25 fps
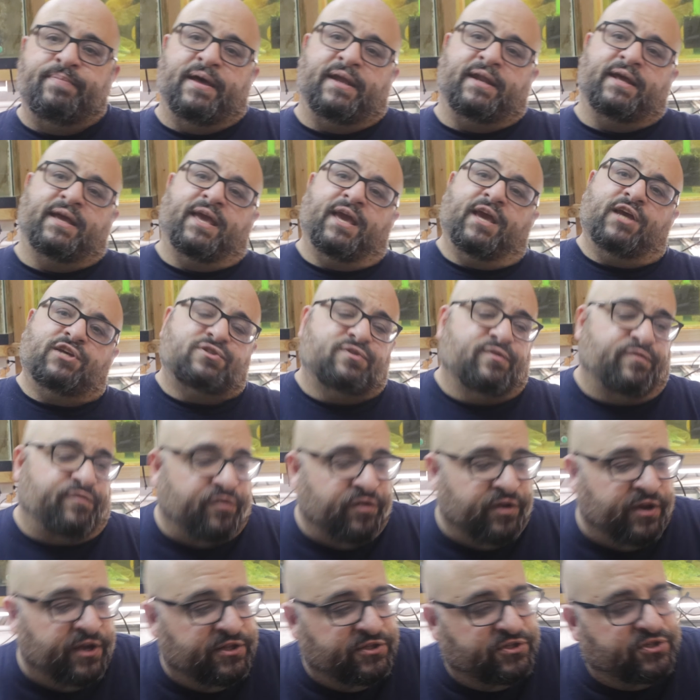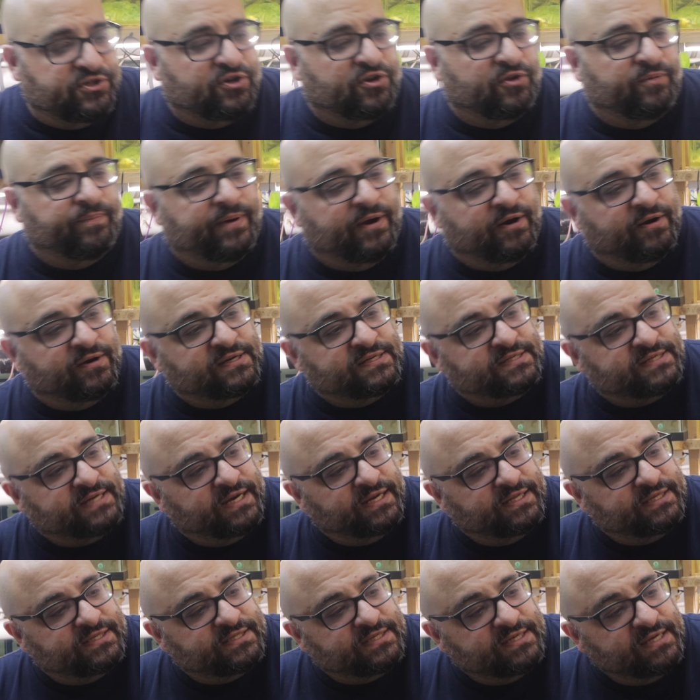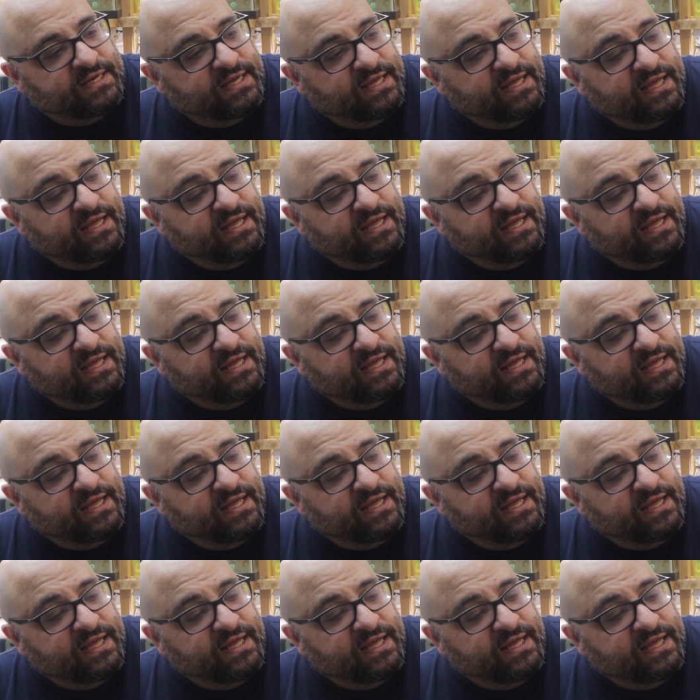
medication for internal parasites.